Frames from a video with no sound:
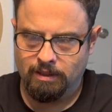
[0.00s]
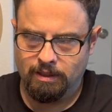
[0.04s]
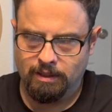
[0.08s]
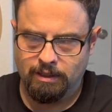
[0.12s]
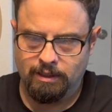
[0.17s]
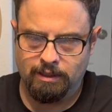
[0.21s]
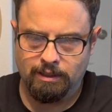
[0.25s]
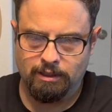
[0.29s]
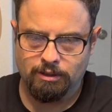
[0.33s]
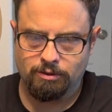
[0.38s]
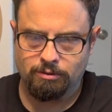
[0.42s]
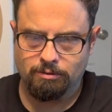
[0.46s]

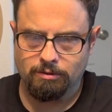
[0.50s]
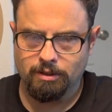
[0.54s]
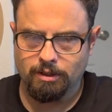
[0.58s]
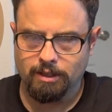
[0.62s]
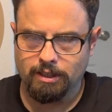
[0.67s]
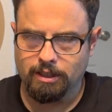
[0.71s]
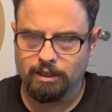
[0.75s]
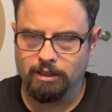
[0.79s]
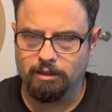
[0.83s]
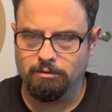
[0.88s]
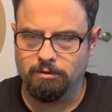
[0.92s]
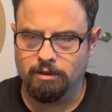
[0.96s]
It's really
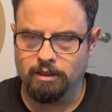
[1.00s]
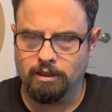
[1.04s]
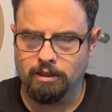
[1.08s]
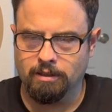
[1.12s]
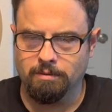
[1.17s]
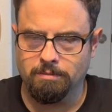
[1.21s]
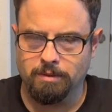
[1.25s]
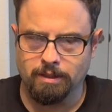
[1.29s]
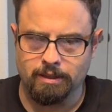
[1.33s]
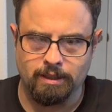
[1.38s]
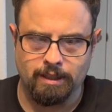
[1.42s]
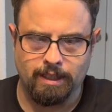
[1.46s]
anywhere,
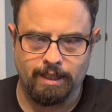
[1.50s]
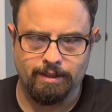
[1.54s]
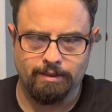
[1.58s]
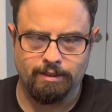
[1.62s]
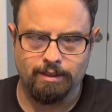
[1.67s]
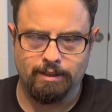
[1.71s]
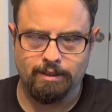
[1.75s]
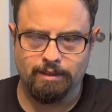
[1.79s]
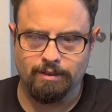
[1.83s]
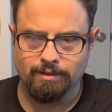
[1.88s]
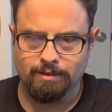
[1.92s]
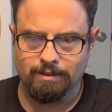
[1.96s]
but the
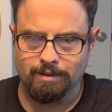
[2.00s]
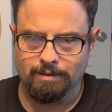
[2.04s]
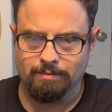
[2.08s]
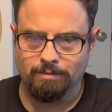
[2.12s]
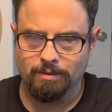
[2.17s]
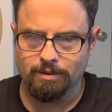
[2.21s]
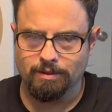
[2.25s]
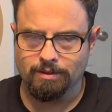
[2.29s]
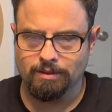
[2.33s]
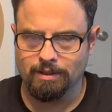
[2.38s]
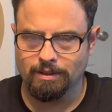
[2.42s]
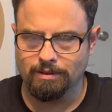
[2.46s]
antenna is the
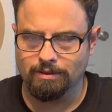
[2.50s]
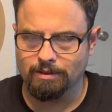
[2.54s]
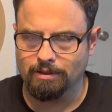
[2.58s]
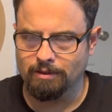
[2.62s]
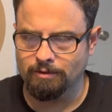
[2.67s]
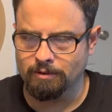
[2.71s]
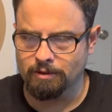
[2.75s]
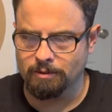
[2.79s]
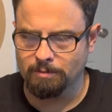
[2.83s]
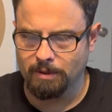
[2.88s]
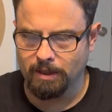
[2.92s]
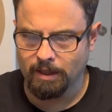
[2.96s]
most
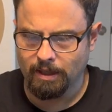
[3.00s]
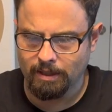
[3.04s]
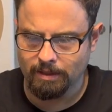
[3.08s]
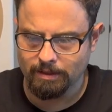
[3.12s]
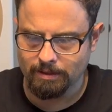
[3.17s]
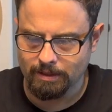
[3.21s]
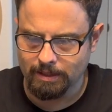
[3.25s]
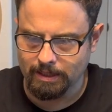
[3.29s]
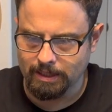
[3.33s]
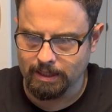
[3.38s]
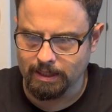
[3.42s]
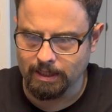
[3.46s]
sensitive spot.
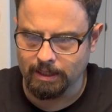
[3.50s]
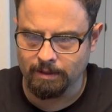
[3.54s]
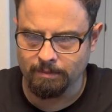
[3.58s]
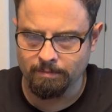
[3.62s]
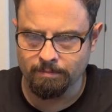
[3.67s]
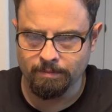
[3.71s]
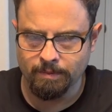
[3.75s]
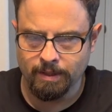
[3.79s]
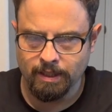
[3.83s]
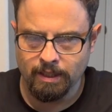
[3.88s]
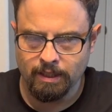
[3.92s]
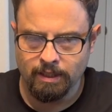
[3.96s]

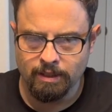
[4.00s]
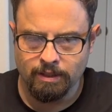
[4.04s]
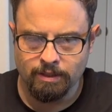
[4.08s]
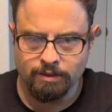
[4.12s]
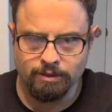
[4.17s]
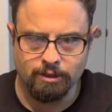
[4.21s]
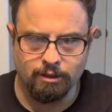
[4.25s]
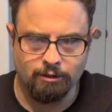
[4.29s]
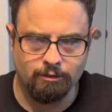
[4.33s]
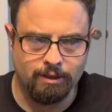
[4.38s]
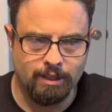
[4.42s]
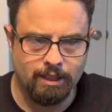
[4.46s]

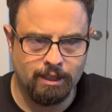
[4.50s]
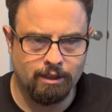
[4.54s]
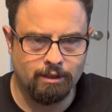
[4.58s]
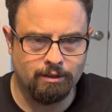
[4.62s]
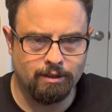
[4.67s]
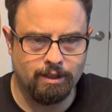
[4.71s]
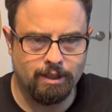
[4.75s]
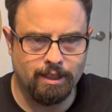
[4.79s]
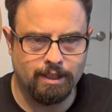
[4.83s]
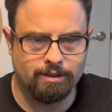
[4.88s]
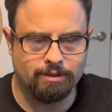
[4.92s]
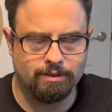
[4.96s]
So now
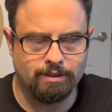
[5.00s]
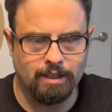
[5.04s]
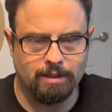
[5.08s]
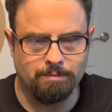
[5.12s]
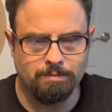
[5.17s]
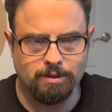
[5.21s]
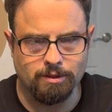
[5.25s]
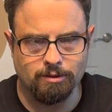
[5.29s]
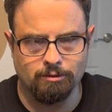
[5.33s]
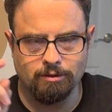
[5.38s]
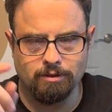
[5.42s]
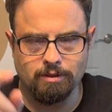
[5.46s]
the next step
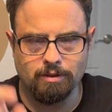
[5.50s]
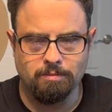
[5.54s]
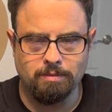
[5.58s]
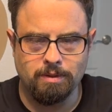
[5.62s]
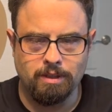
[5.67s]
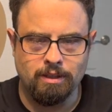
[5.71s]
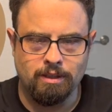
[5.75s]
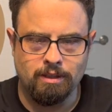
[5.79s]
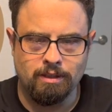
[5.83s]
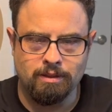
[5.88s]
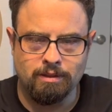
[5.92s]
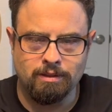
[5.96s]
is going to
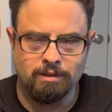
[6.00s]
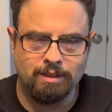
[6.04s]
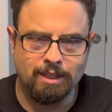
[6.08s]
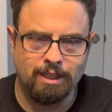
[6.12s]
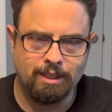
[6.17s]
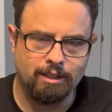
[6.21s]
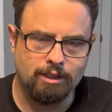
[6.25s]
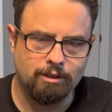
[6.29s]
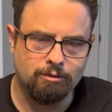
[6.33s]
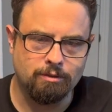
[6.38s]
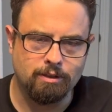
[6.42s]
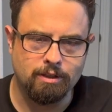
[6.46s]
be
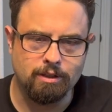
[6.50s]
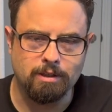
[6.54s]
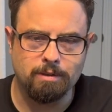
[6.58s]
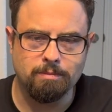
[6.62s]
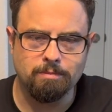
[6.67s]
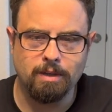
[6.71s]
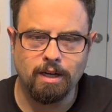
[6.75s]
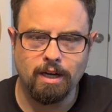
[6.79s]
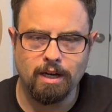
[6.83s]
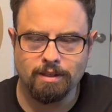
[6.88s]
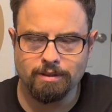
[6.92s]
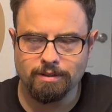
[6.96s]
taking one of the
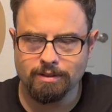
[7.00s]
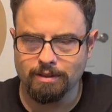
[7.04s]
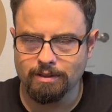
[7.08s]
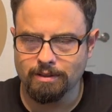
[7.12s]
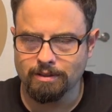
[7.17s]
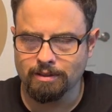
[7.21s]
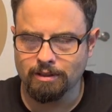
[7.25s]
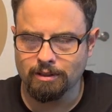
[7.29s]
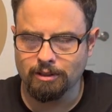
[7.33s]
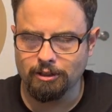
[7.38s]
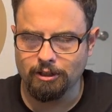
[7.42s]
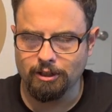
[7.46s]

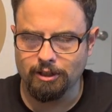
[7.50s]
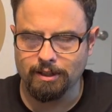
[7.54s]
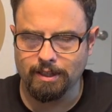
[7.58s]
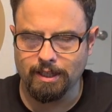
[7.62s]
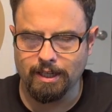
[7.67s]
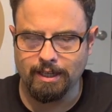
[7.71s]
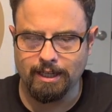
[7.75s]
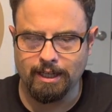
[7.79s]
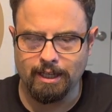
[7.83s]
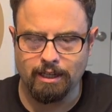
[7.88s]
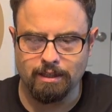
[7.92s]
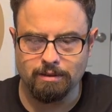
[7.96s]
boxes, clearing
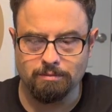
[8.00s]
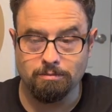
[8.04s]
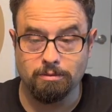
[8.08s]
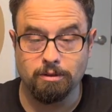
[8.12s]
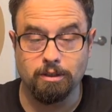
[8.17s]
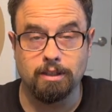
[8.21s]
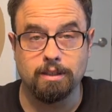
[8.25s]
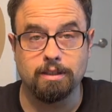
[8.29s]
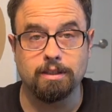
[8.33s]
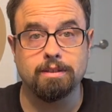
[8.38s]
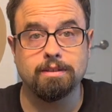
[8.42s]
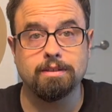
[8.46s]
that out, and
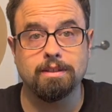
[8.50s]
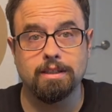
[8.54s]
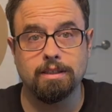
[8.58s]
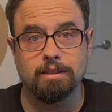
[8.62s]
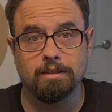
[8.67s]
putting this in.